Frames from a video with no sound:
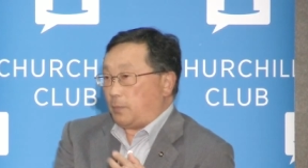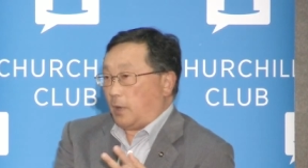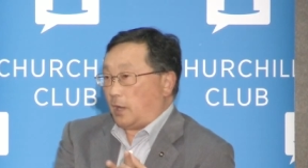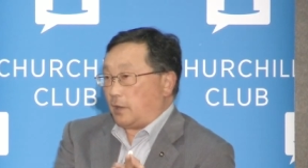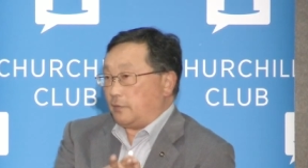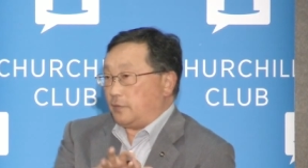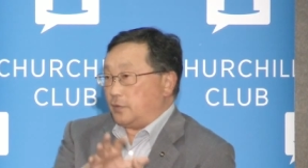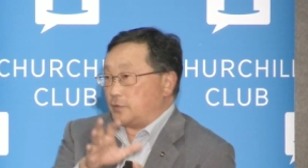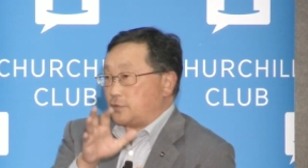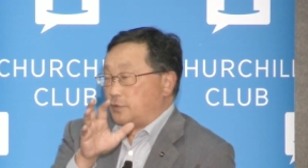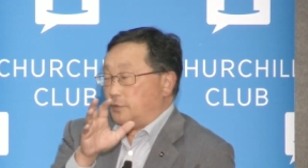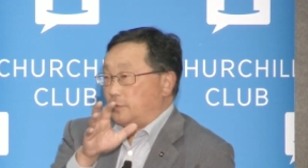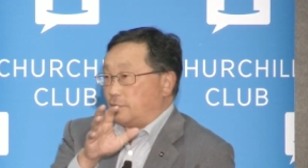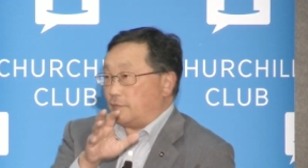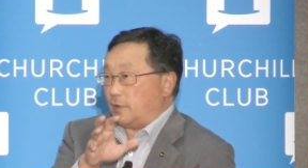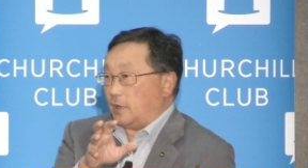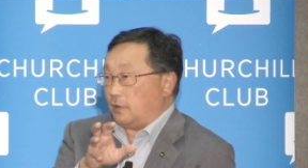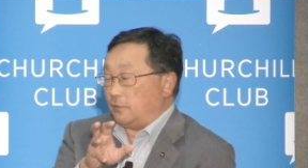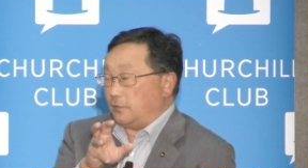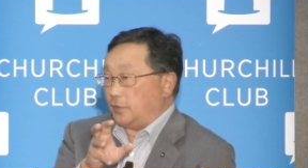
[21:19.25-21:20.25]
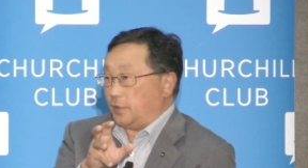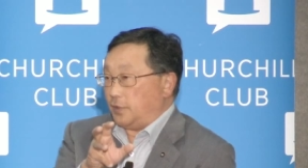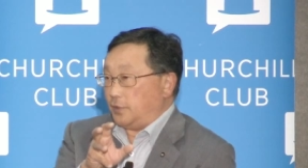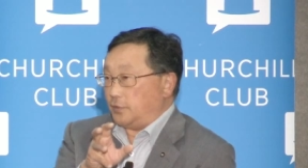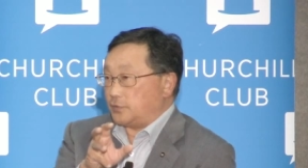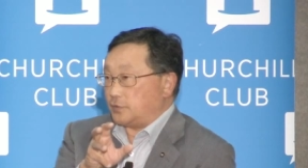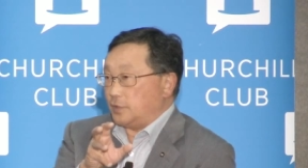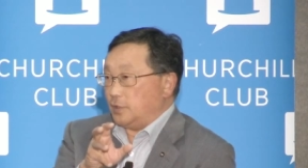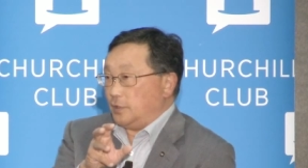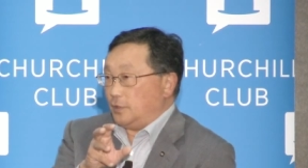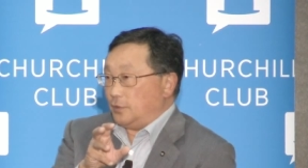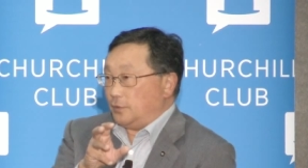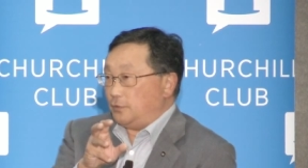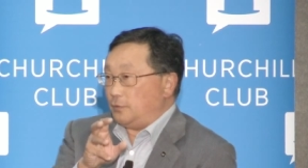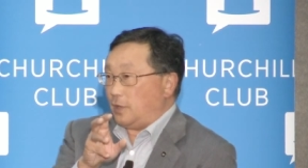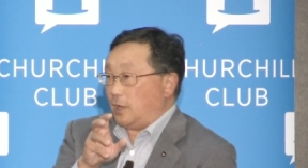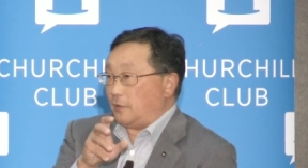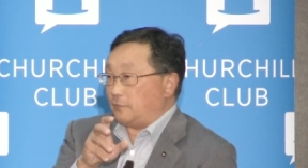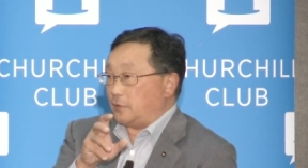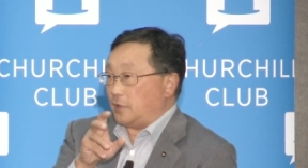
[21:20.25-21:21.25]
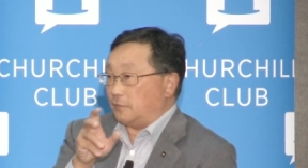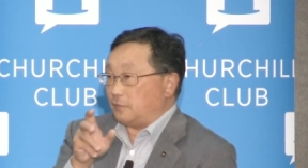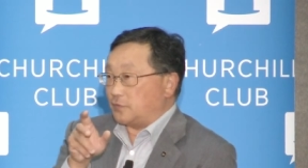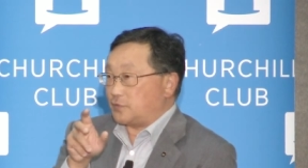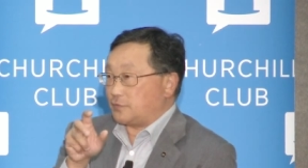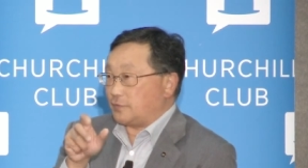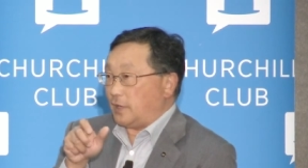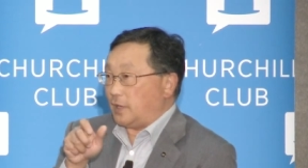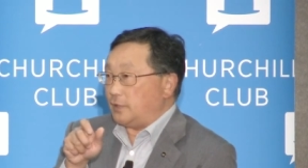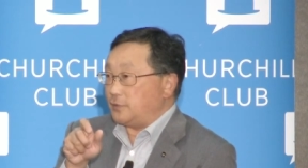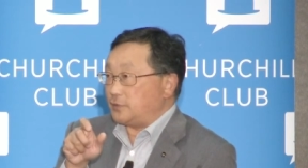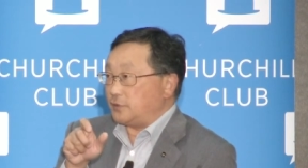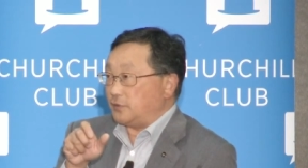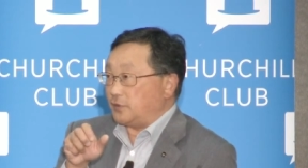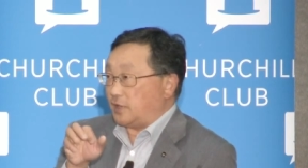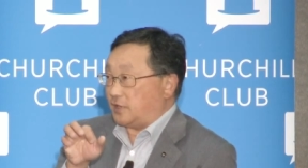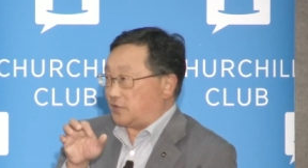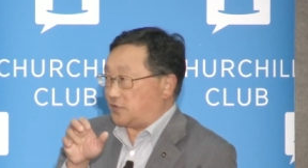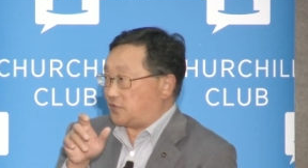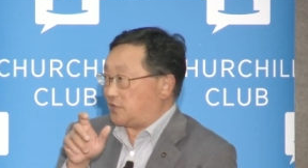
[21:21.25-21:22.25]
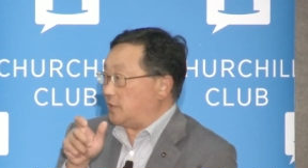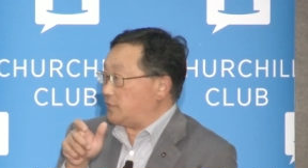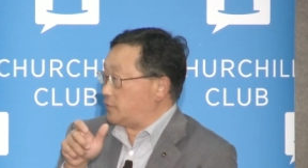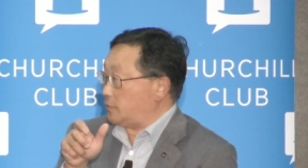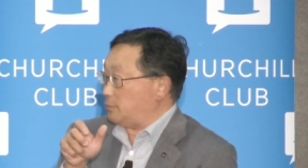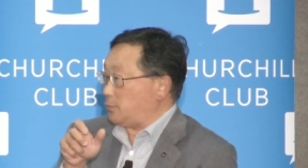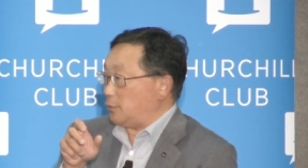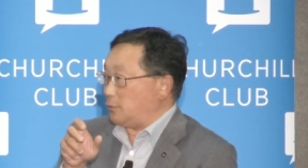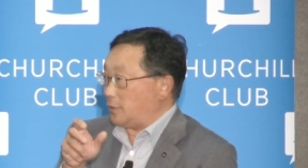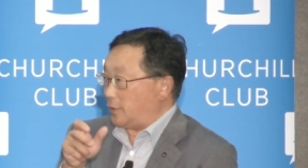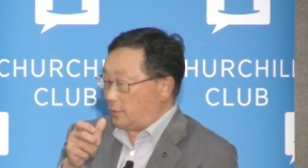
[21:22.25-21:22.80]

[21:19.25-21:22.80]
part of the turnaround is you have to have a strategy that is sensible.